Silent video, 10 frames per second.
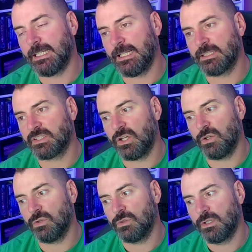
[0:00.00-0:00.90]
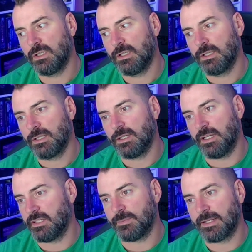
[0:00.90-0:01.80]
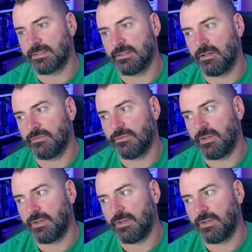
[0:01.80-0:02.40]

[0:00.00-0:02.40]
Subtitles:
And so it just makes it tough.